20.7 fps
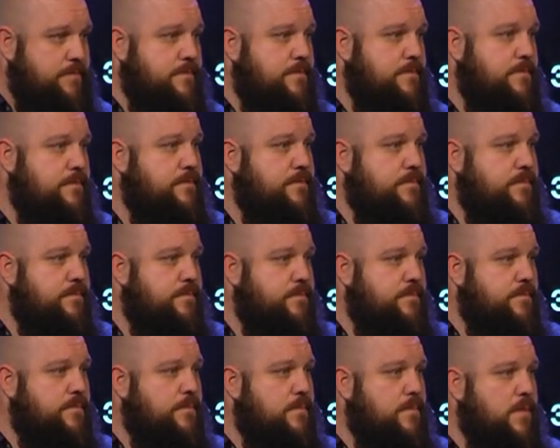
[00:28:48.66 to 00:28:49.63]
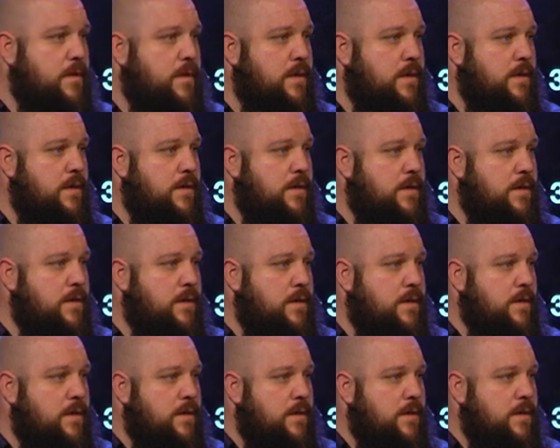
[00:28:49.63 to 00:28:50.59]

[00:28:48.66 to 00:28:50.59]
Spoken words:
Nobody speaks.